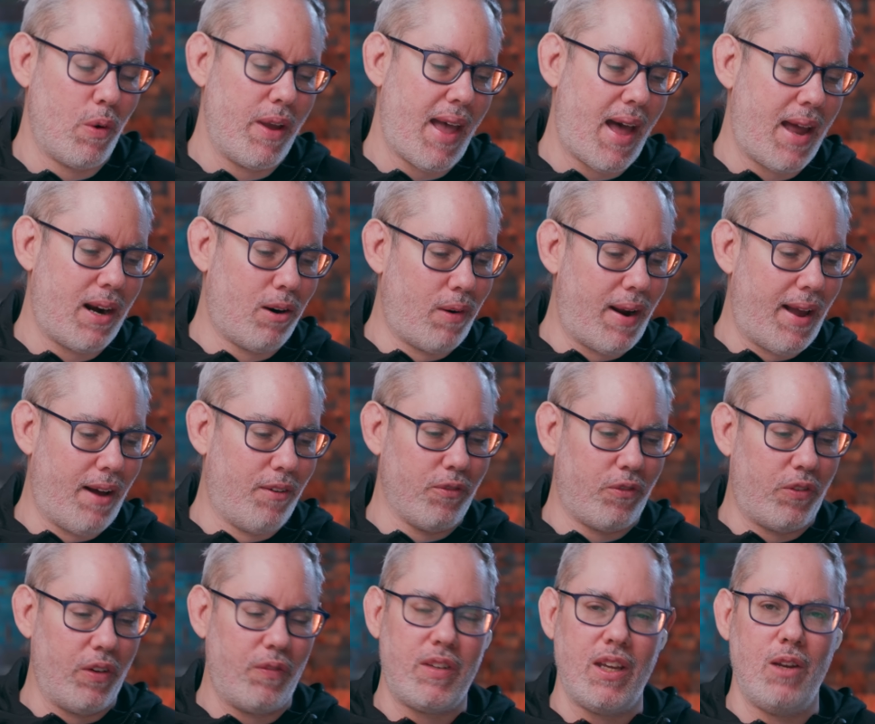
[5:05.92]
we had around
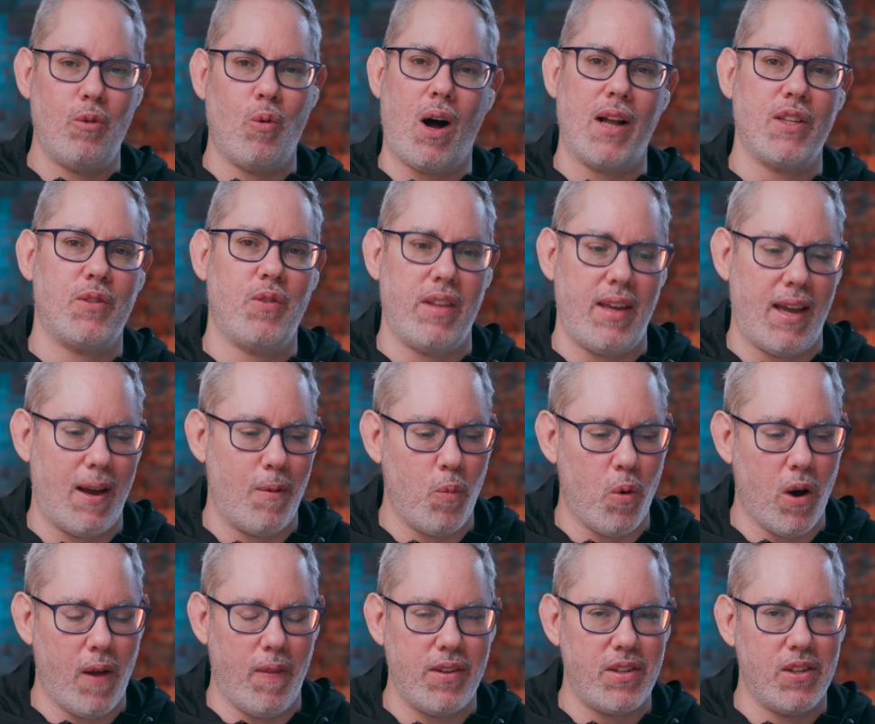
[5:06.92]
15 watts for the
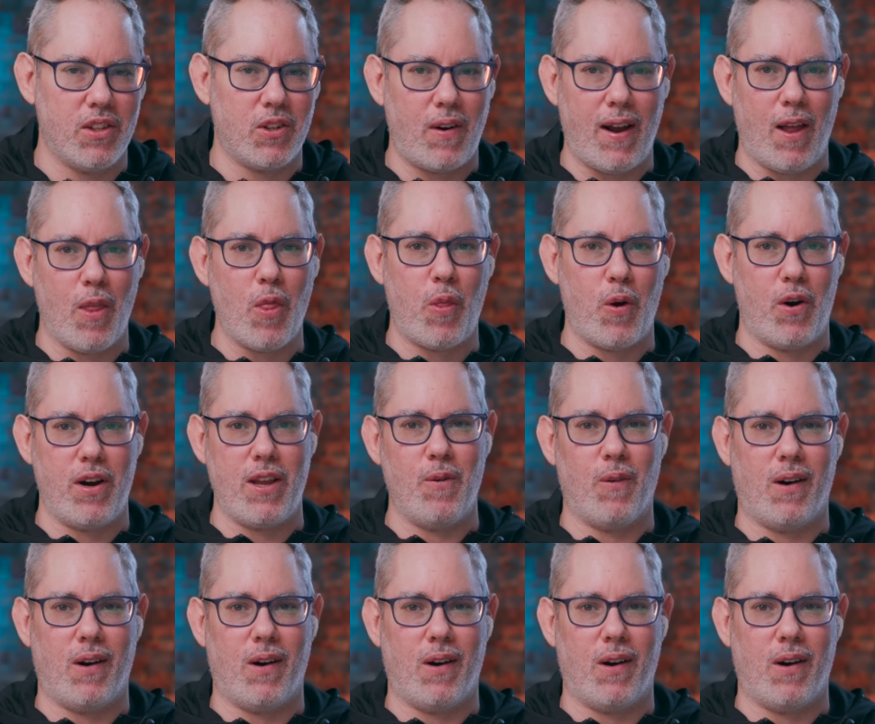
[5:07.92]
M1. This is around 30